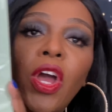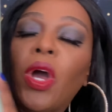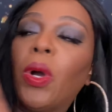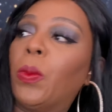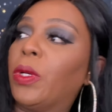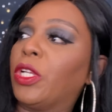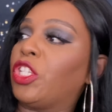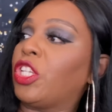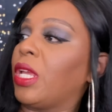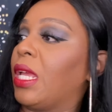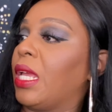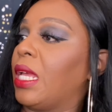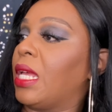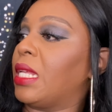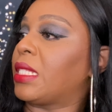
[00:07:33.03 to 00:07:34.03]
which
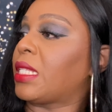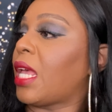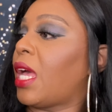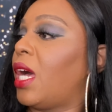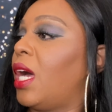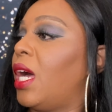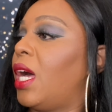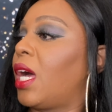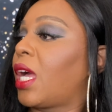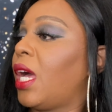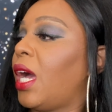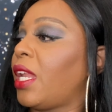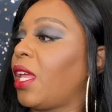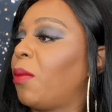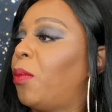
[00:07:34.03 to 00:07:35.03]
is a uh,
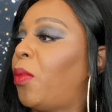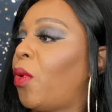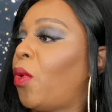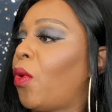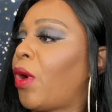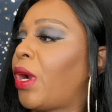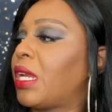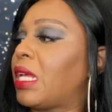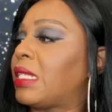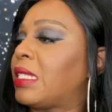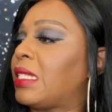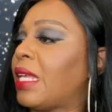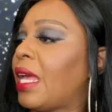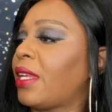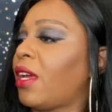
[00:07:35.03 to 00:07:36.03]
cutting board
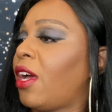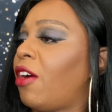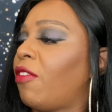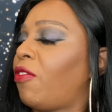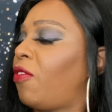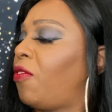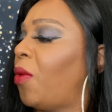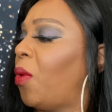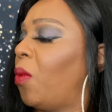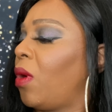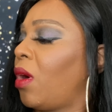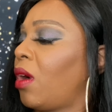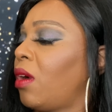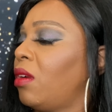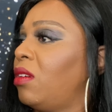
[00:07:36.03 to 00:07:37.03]
set of
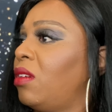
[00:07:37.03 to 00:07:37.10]
four.